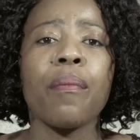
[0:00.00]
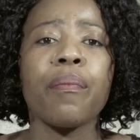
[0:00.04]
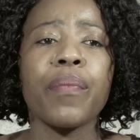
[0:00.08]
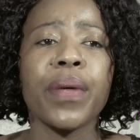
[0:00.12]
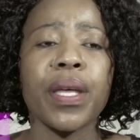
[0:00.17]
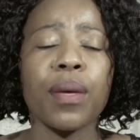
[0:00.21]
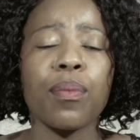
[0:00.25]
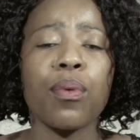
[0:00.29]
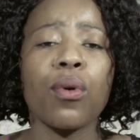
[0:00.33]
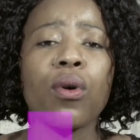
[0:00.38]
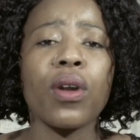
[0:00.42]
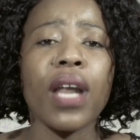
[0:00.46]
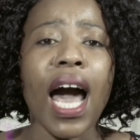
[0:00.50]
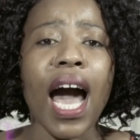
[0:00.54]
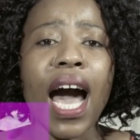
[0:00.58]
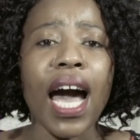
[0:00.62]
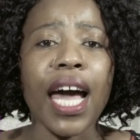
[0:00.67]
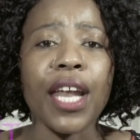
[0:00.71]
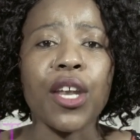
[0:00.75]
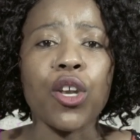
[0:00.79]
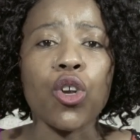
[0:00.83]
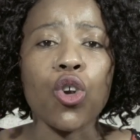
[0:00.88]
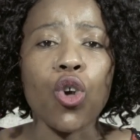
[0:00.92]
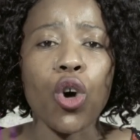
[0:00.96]
people
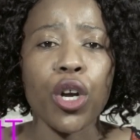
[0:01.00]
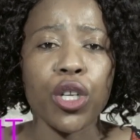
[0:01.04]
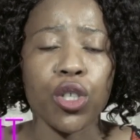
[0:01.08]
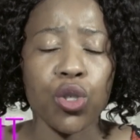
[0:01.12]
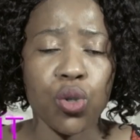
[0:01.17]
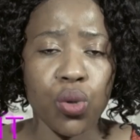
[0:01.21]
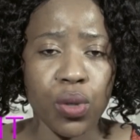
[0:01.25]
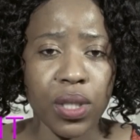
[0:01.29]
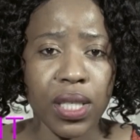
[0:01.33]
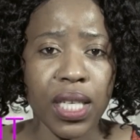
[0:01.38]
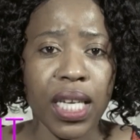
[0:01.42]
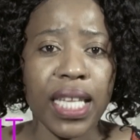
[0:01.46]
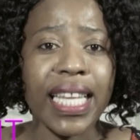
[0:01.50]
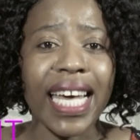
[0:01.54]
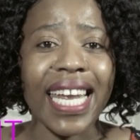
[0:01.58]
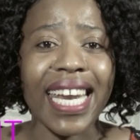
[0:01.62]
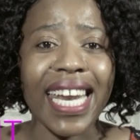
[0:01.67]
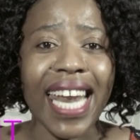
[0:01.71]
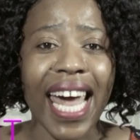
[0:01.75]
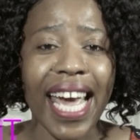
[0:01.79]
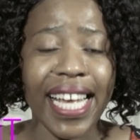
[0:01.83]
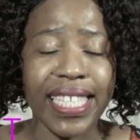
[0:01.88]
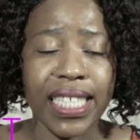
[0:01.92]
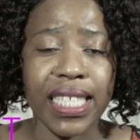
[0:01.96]
are not using the
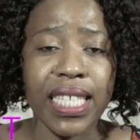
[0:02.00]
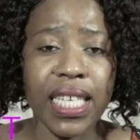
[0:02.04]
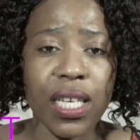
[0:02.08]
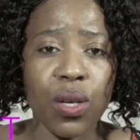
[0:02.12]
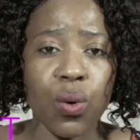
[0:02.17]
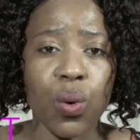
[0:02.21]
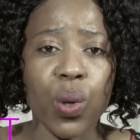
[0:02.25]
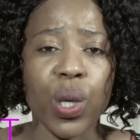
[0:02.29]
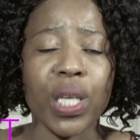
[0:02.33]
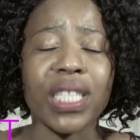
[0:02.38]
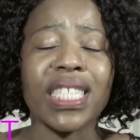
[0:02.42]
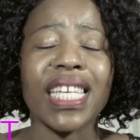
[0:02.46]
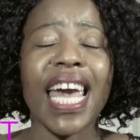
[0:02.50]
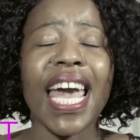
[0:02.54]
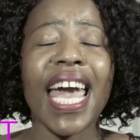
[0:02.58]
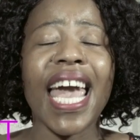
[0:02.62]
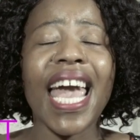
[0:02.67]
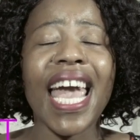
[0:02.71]
right keyword